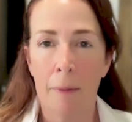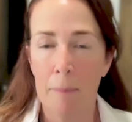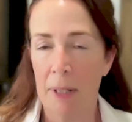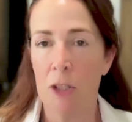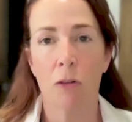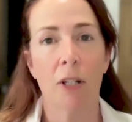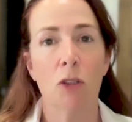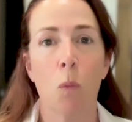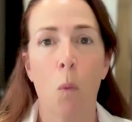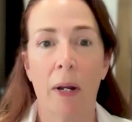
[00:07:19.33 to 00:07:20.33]

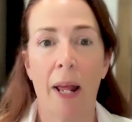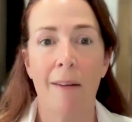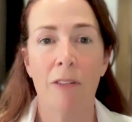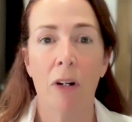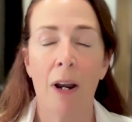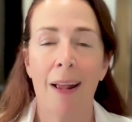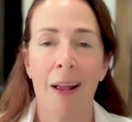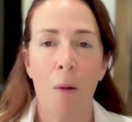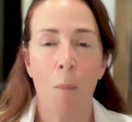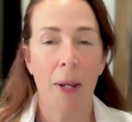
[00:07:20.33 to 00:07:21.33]
Pinterest, whatever.
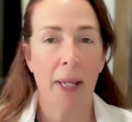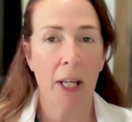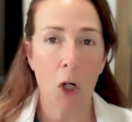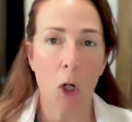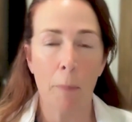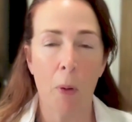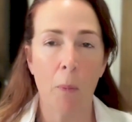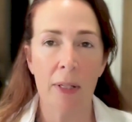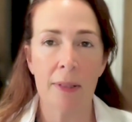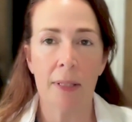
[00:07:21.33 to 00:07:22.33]
We can earn
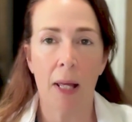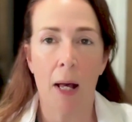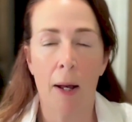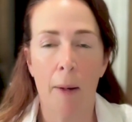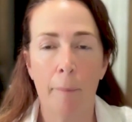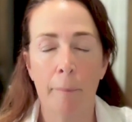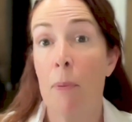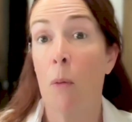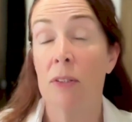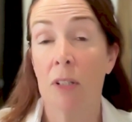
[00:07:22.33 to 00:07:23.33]
bonus
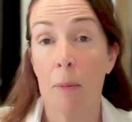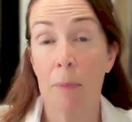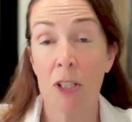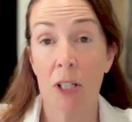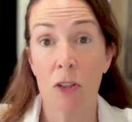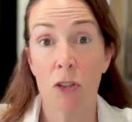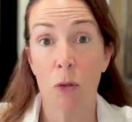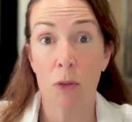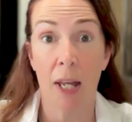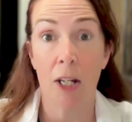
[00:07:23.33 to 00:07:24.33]
commission.
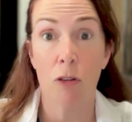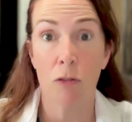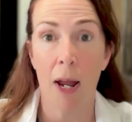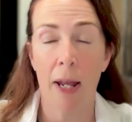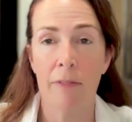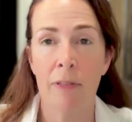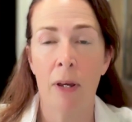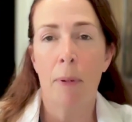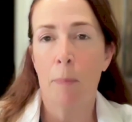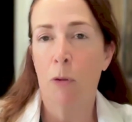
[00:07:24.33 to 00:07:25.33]
So say I drive
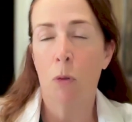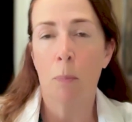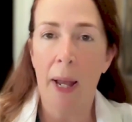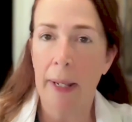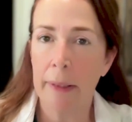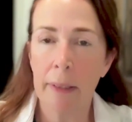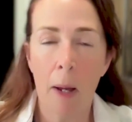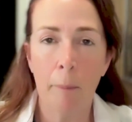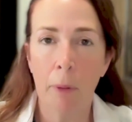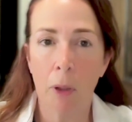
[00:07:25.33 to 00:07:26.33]
people to buy a
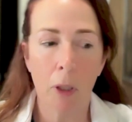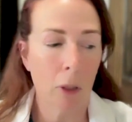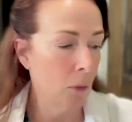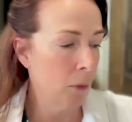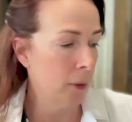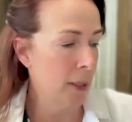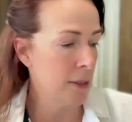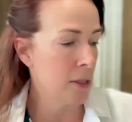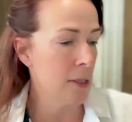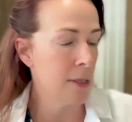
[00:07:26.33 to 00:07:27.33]
tumbler, or
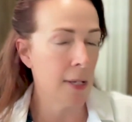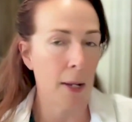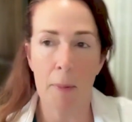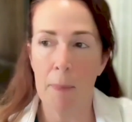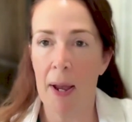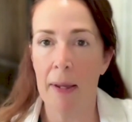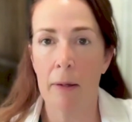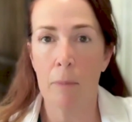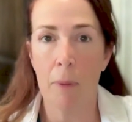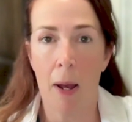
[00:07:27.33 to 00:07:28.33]
let's just say
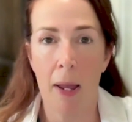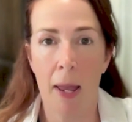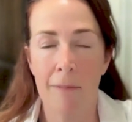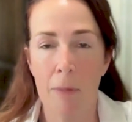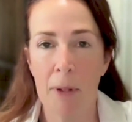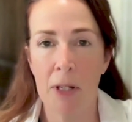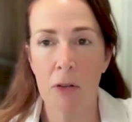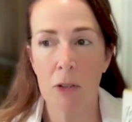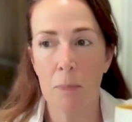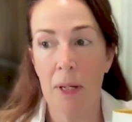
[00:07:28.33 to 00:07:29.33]
I have a
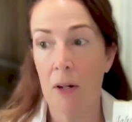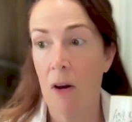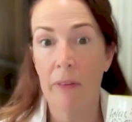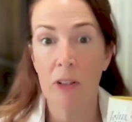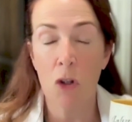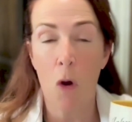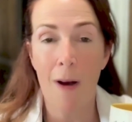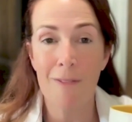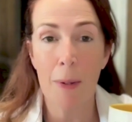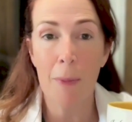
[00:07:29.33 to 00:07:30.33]
Pinterest pin on this
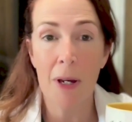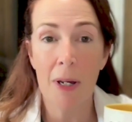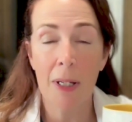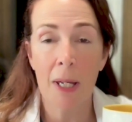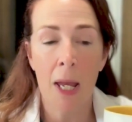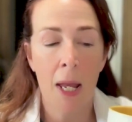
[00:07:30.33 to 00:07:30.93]
coffee mug.